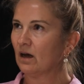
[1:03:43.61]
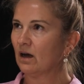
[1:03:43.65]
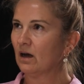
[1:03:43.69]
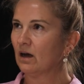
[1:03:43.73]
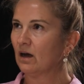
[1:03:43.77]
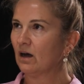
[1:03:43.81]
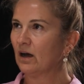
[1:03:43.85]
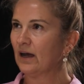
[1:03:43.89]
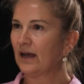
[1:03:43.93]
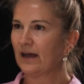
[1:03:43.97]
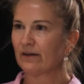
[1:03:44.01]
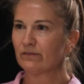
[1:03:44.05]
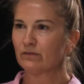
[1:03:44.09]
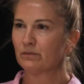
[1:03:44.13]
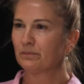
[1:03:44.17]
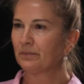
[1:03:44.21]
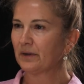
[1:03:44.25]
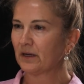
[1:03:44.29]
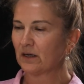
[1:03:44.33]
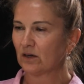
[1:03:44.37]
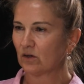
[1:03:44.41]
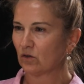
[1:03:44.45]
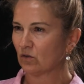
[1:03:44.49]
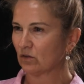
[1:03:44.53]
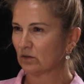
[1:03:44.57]
haven't
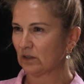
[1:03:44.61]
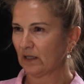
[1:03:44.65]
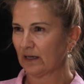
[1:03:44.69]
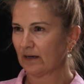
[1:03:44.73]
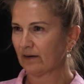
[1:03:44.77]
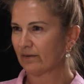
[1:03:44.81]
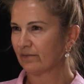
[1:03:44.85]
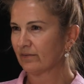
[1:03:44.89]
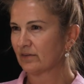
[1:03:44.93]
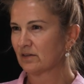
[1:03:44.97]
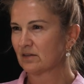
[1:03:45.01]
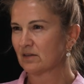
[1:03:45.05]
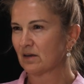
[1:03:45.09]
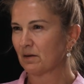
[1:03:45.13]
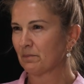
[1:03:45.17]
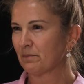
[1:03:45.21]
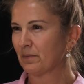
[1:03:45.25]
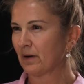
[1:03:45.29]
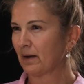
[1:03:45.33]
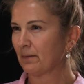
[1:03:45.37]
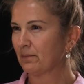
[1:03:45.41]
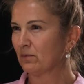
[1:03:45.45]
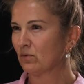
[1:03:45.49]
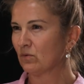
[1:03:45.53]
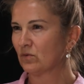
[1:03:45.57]
been a good leader for some
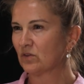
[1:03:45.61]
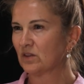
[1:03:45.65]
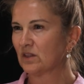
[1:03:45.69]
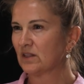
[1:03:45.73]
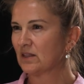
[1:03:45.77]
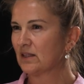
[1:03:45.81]
people.